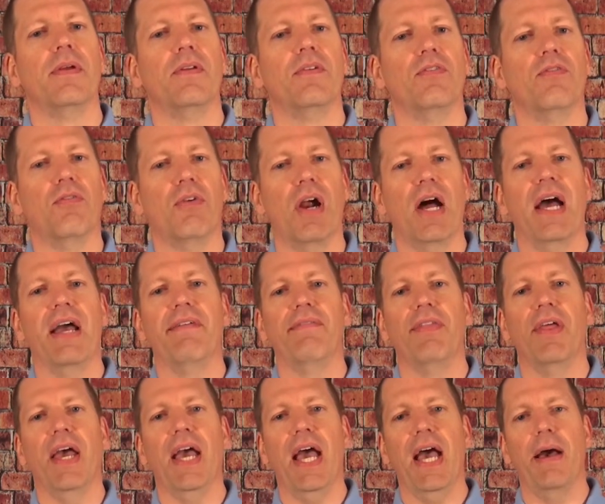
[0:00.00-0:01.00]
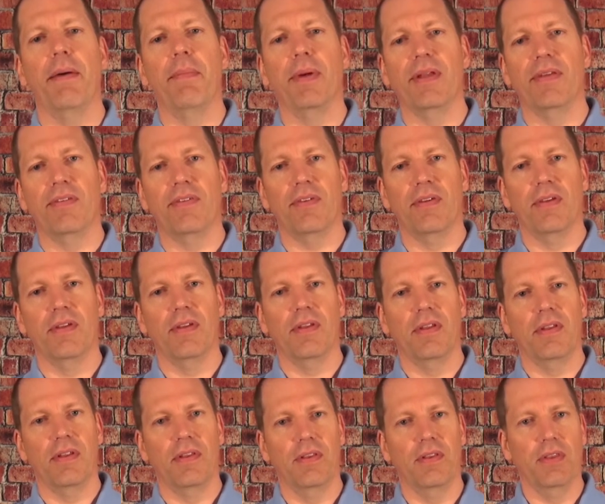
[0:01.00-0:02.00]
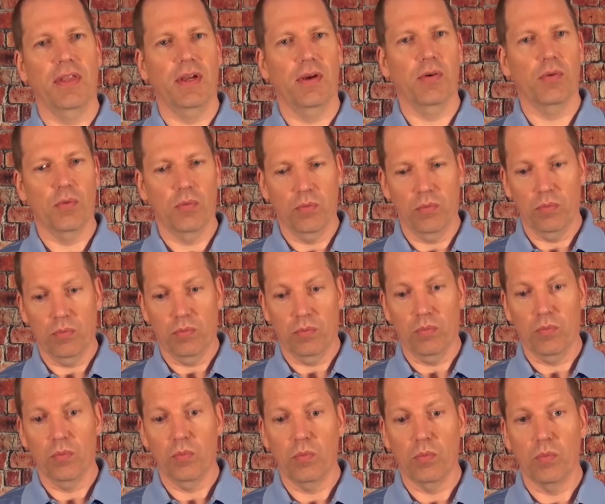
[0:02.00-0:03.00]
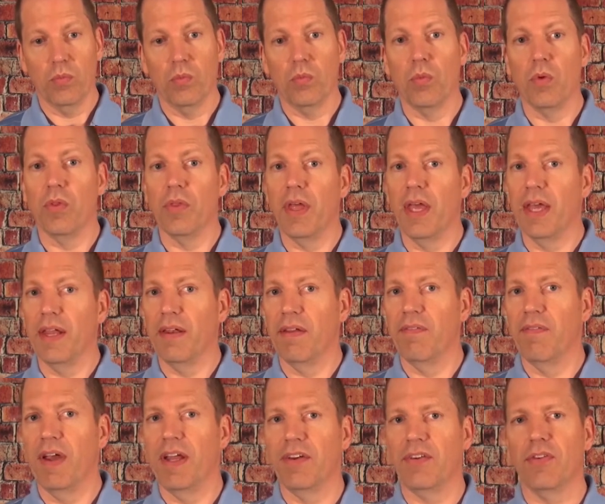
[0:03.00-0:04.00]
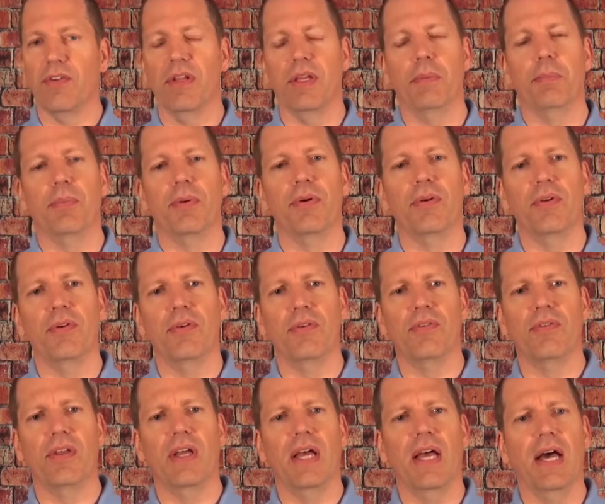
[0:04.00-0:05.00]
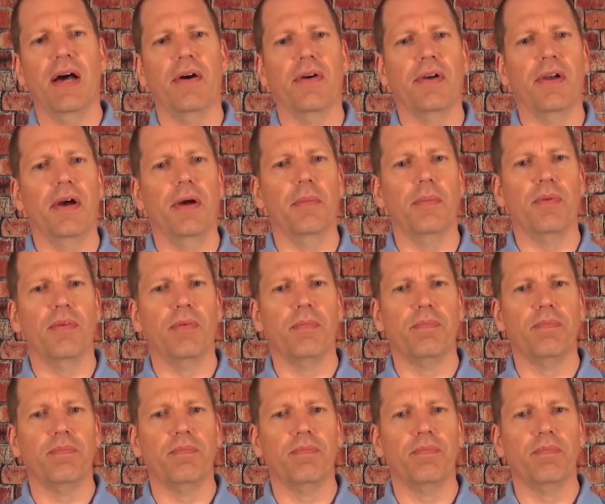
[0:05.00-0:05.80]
drive the habits that will then eventually produce outcomes.